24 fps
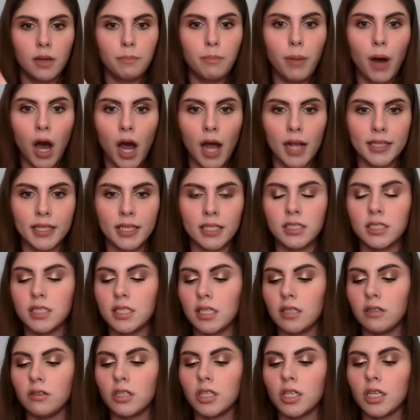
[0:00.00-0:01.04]
Pot
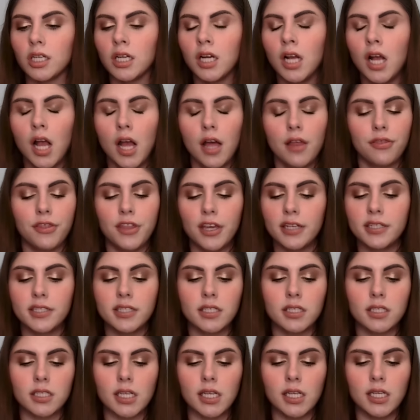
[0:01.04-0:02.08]
Concealer.
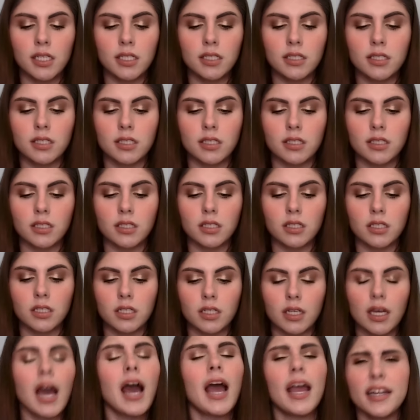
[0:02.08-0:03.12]
This is
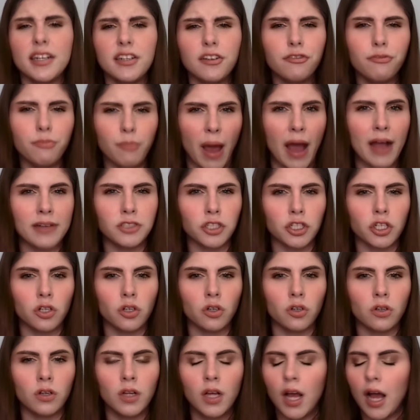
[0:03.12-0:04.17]
kind of
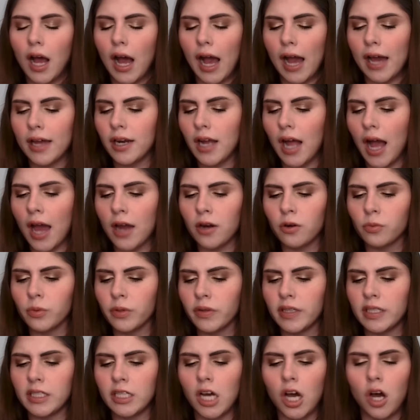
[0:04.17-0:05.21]
magical. I, I don't
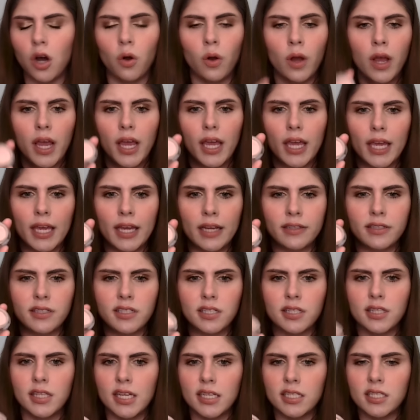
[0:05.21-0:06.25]
really know.
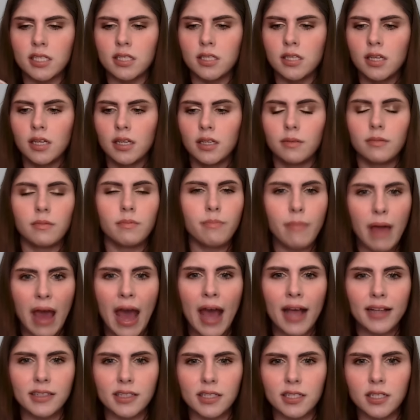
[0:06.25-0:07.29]
It's this
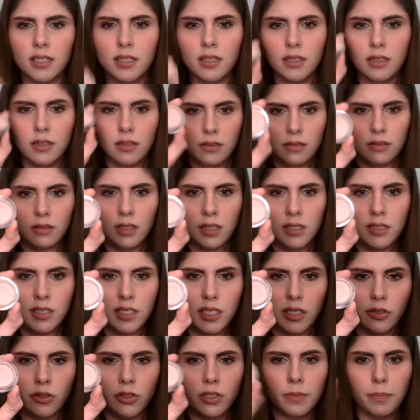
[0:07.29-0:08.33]
matte
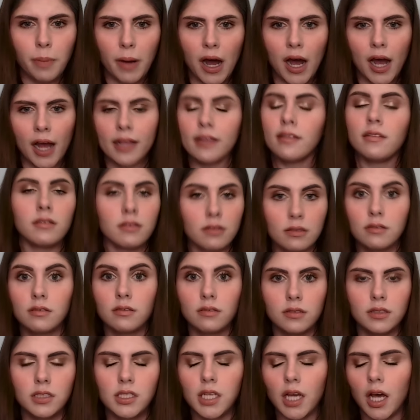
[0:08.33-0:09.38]
concealer in a pot,
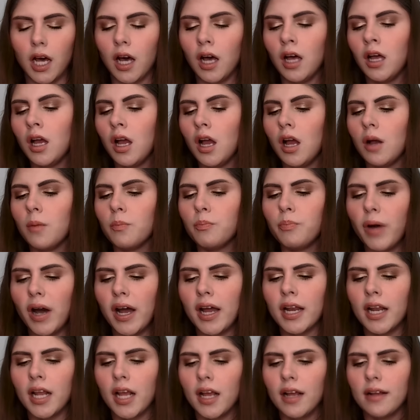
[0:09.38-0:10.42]
duh,
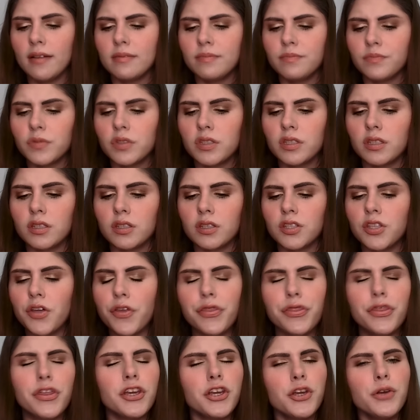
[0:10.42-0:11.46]
but the,
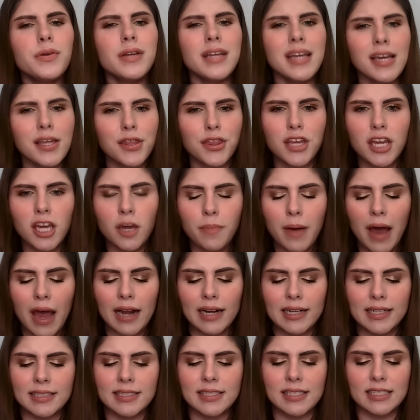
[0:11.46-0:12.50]
the unique thing about
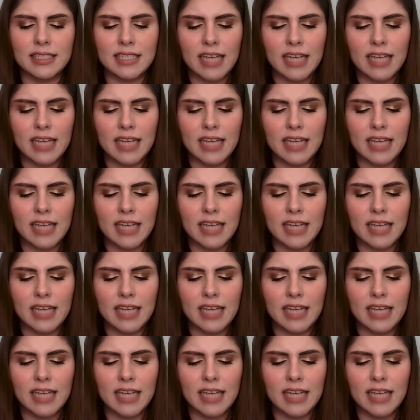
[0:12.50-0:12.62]
it is the